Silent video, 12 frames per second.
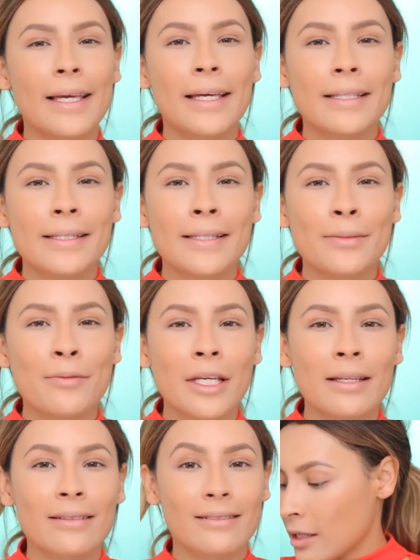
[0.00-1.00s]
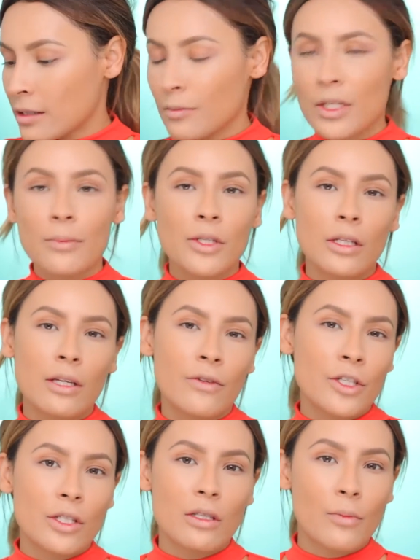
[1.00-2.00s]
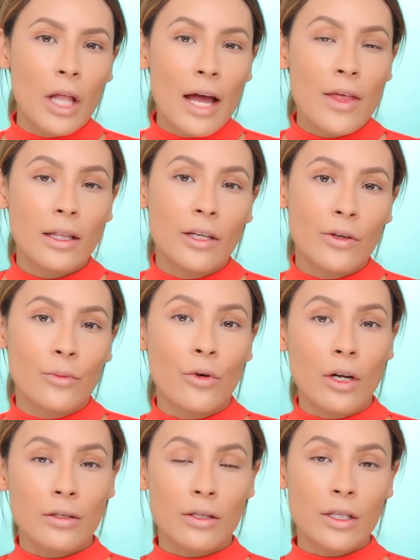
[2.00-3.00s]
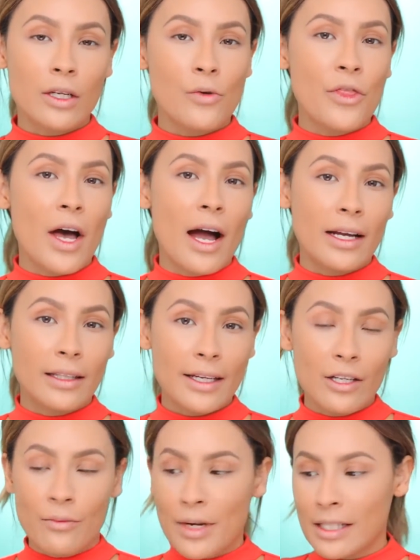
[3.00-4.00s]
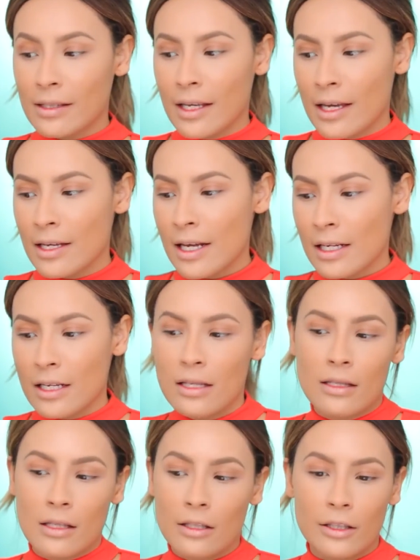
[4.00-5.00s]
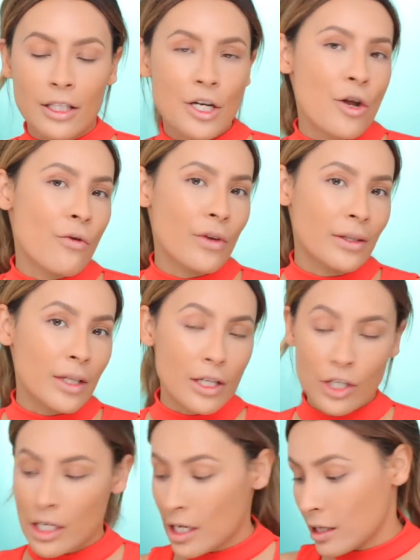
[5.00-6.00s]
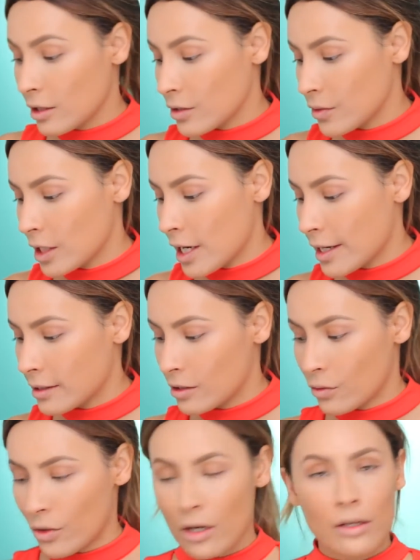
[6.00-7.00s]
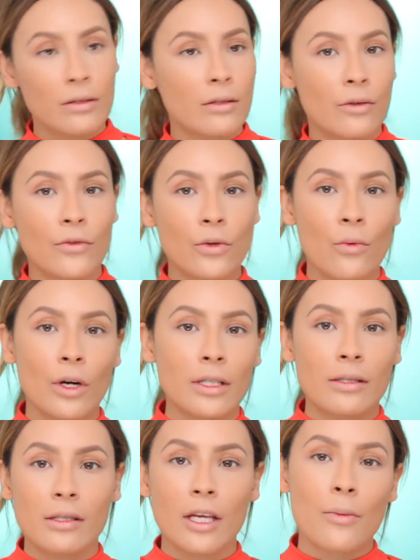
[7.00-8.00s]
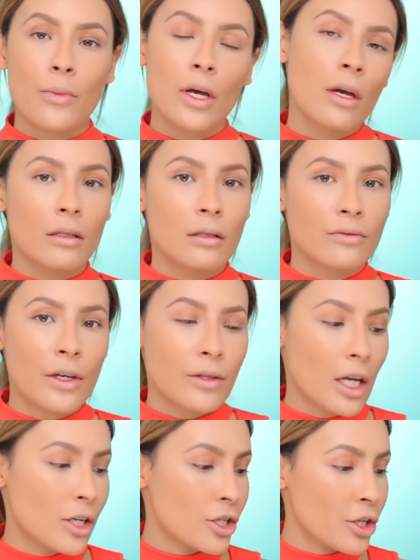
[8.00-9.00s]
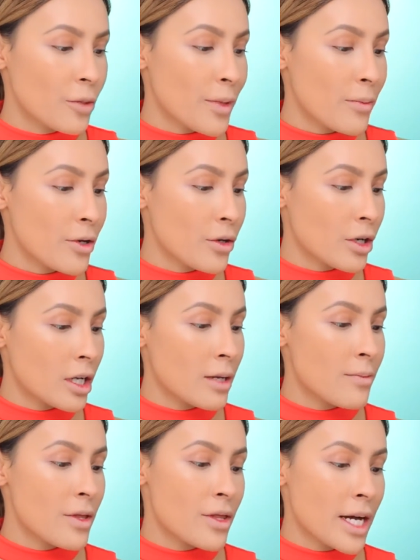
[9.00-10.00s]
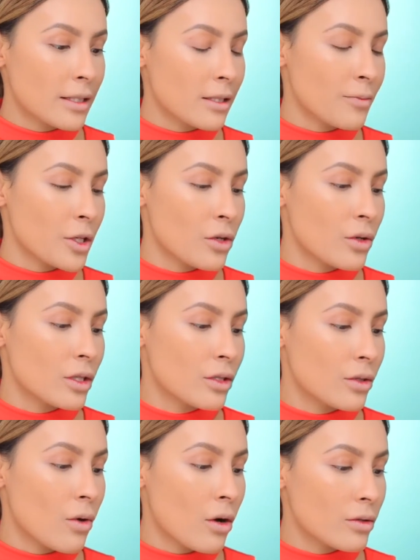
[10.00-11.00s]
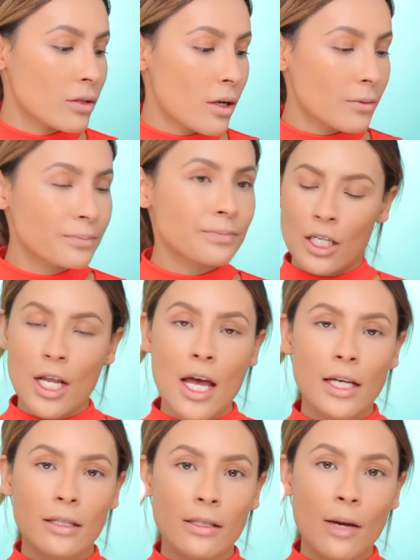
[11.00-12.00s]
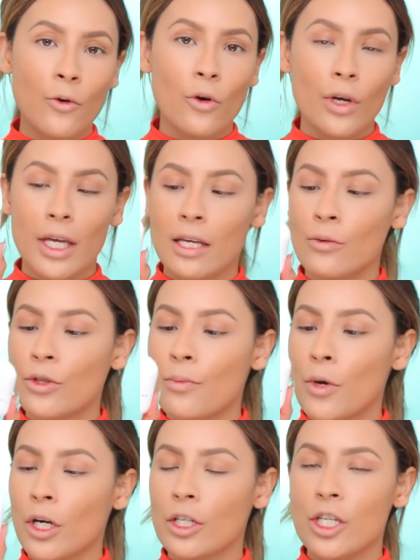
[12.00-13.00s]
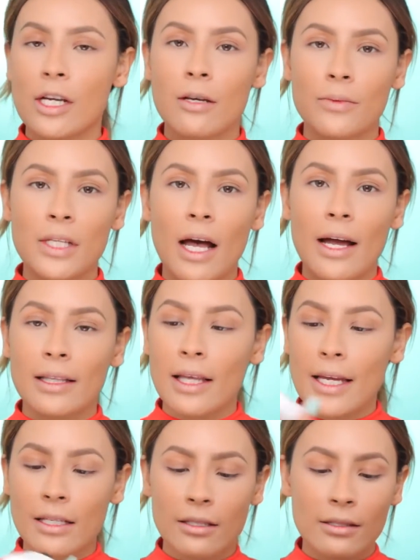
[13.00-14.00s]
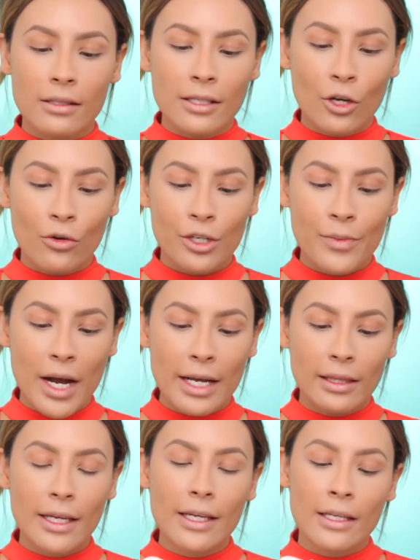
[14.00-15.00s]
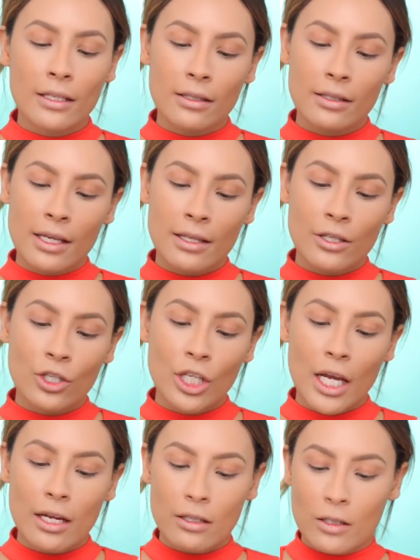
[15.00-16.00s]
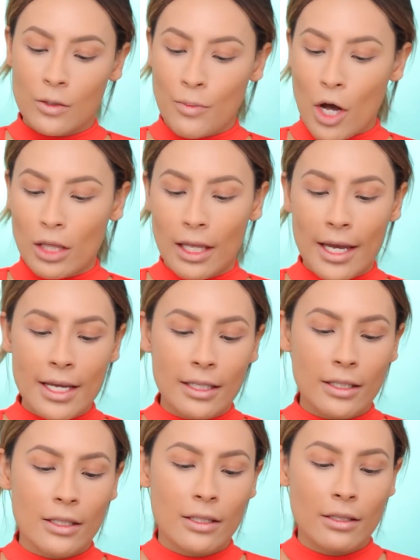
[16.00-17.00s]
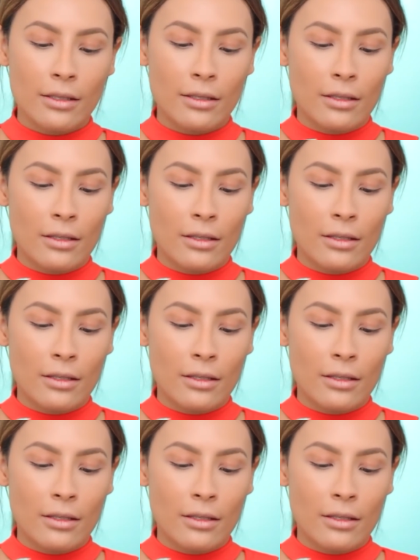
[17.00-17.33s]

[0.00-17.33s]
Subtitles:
kissed me. Sometimes I'll even just apply that liquid bronzer with a highlight on my skin and concealer and no foundation, and it looks really nice as well. So if you want to skip a foundation or BB cream, that's something you could do also. Next, I'm going in with the Marc Jacobs highlight. This is a cream highlight and it's in the shade Spotlight.